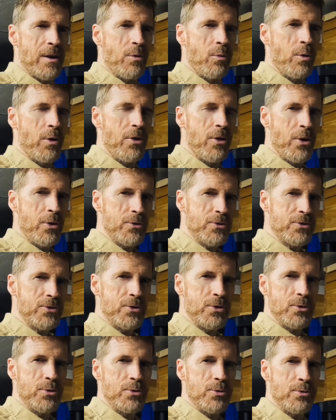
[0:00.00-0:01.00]
When those
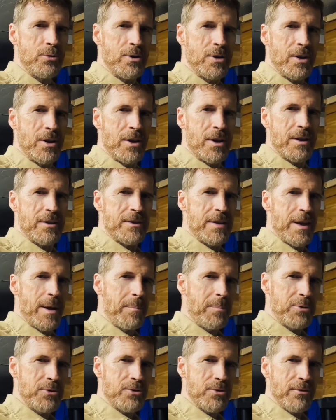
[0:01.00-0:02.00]
two
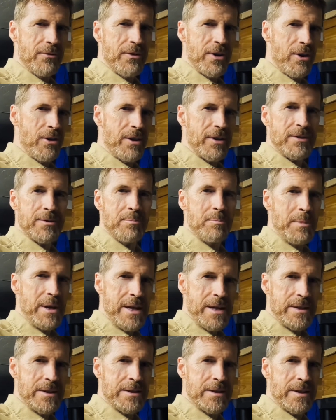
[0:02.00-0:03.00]
temperature variants
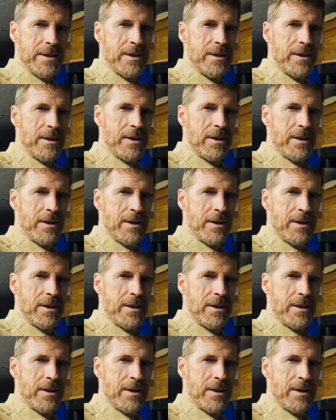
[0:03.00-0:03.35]
meet,